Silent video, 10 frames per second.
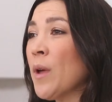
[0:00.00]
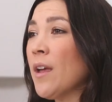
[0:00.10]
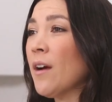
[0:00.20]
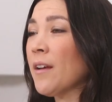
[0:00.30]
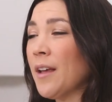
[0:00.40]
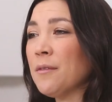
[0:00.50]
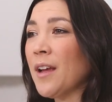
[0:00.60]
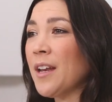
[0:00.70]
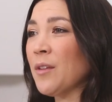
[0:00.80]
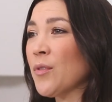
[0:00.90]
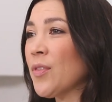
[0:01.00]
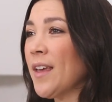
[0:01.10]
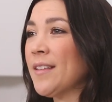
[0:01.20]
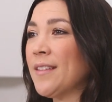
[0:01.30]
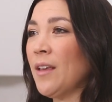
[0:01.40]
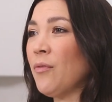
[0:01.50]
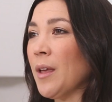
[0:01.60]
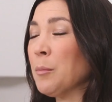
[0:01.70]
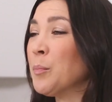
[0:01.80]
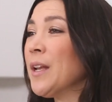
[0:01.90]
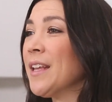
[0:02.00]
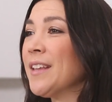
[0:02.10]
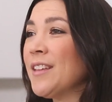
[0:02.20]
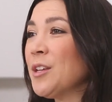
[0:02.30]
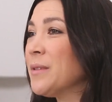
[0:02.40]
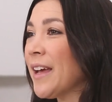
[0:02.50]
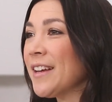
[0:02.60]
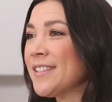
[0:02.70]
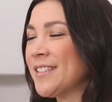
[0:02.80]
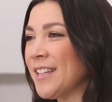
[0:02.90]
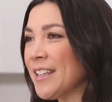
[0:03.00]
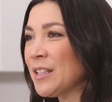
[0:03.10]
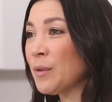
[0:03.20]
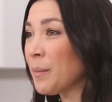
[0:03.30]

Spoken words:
We are getting ready for Thanksgiving, but in the United States of